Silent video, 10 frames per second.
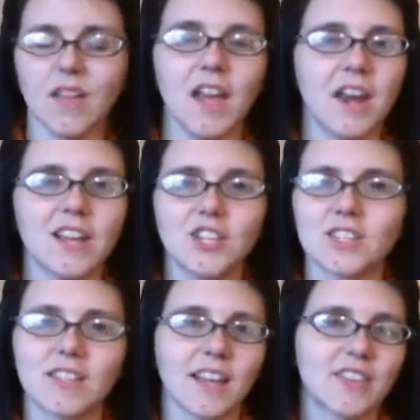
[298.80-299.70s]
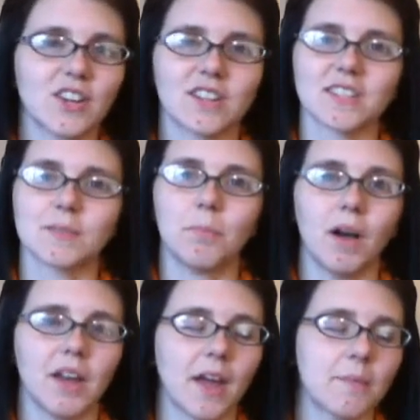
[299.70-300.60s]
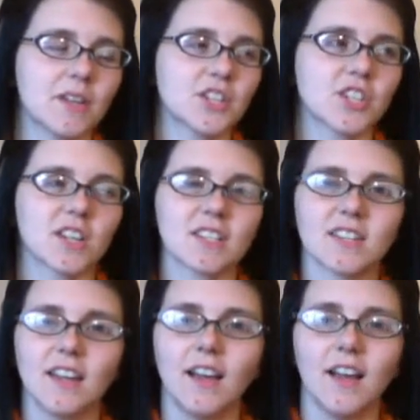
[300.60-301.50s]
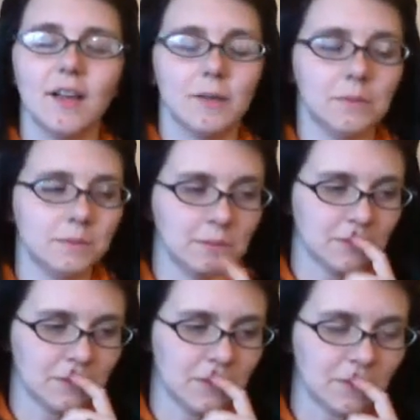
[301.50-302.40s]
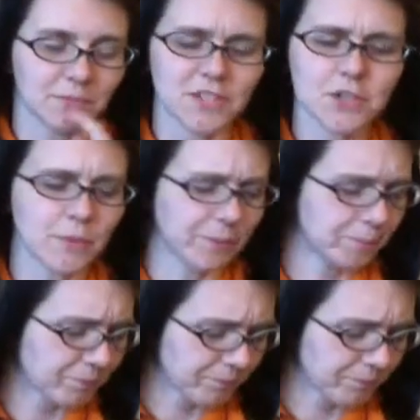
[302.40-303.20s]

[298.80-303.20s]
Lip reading: And I just sat there and spun. I mean, just, excuse me.